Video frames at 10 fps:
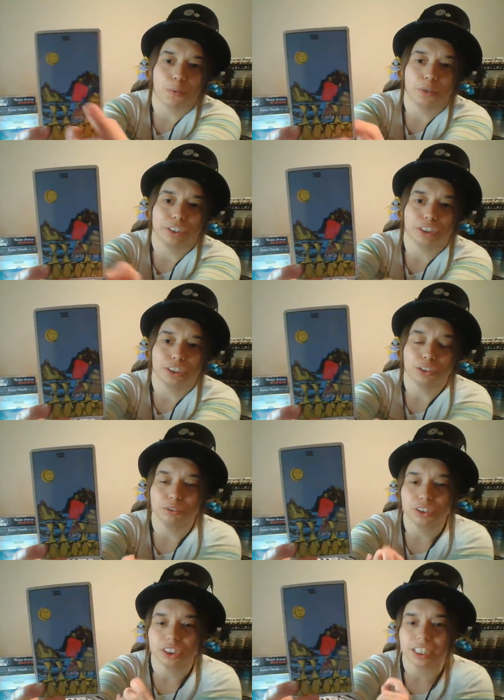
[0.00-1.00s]
which
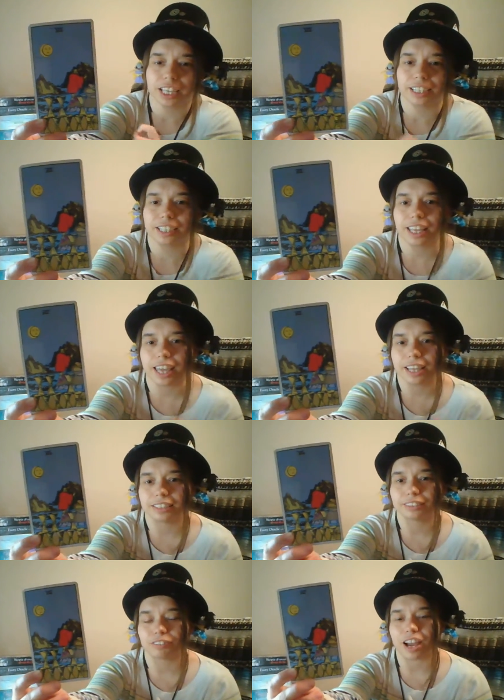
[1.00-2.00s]
usually
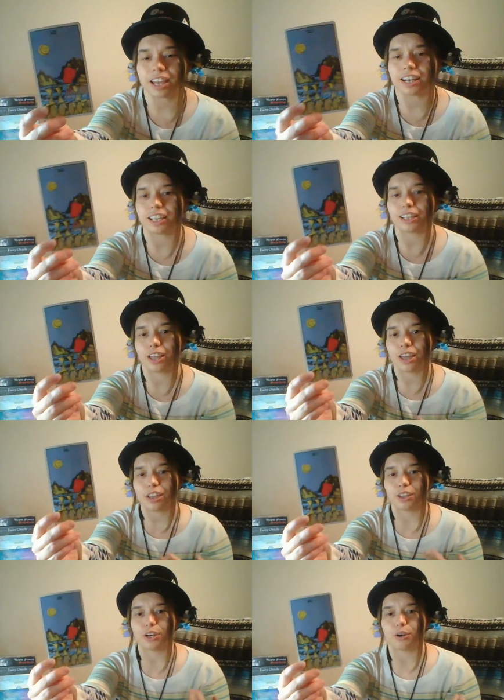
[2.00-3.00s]
indicates finding,
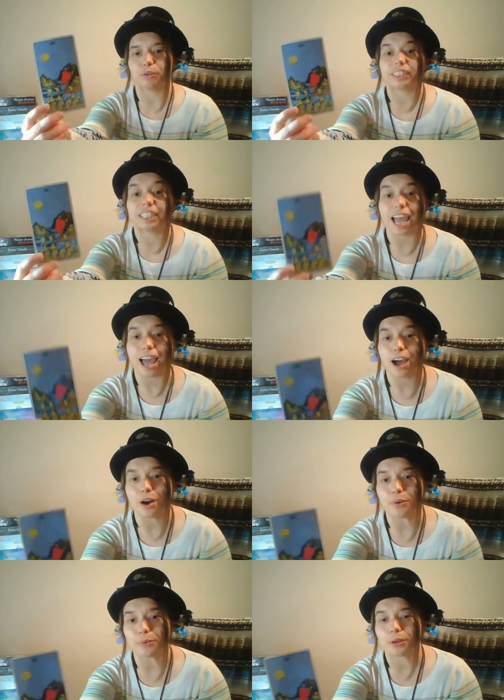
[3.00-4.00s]
you know, a
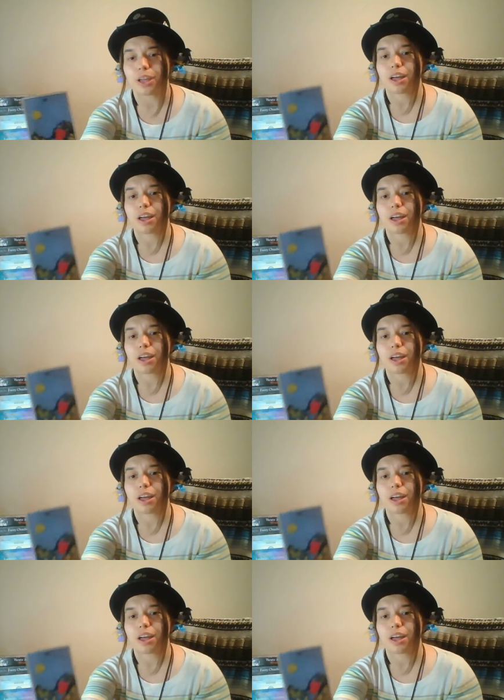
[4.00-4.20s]
town,